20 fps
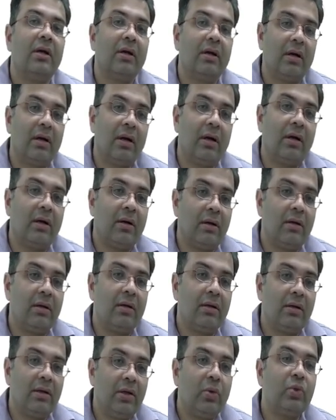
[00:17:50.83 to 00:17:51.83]
uh,
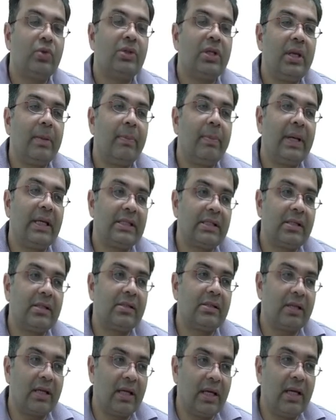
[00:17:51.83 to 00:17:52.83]
usually
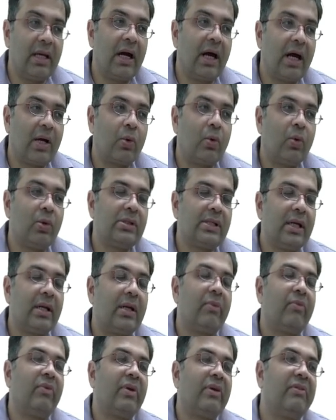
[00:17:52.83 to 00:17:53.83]
patients in our own
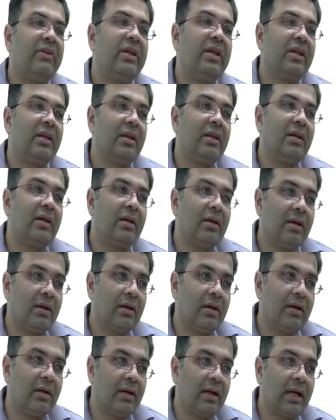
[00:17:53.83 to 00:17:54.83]
setup we've seen
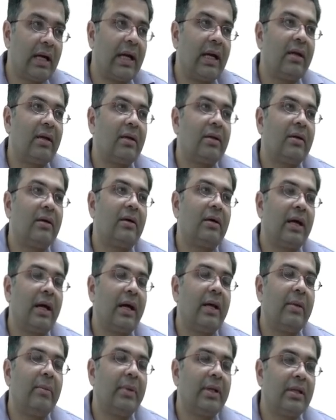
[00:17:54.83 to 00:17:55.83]
uh, at
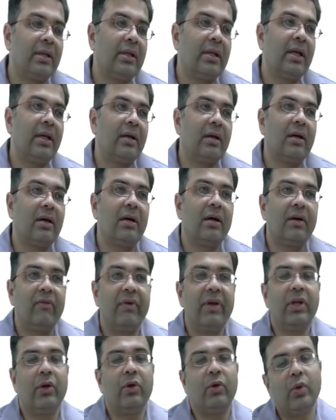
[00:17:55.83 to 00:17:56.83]
ims that
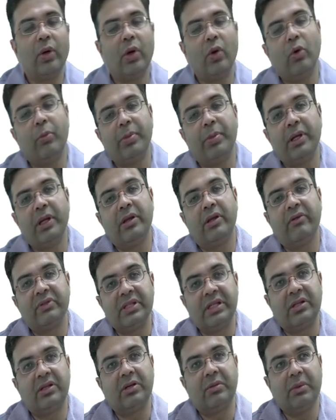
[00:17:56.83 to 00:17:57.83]
when you do an open
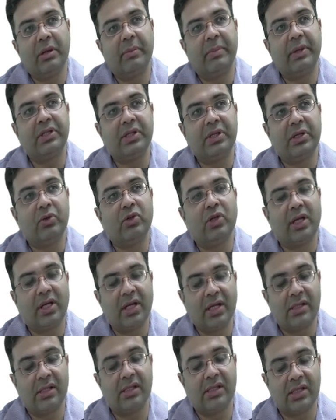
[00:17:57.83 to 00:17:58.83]
esophagectomy, a patient usually
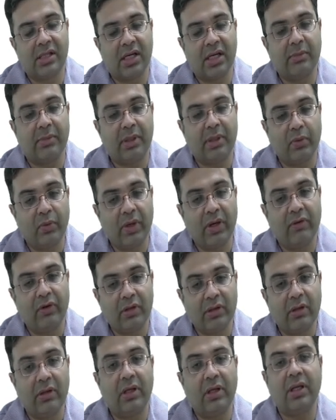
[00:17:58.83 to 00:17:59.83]
gets discharged by 12 or
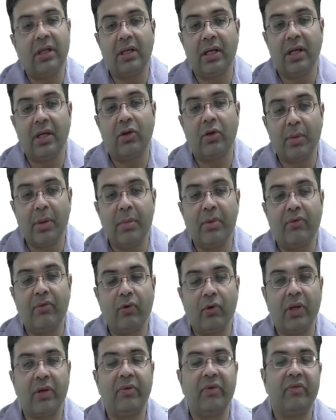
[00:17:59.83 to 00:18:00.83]
13 days or maybe
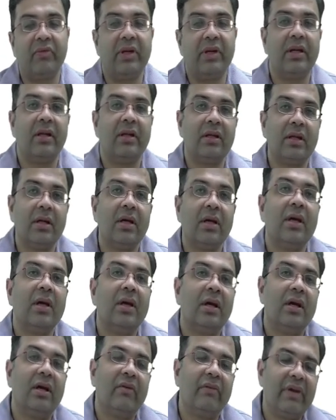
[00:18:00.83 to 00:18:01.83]
14, 15 days.
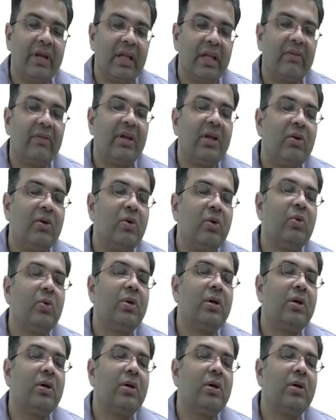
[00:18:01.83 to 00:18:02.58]
Whereas when you do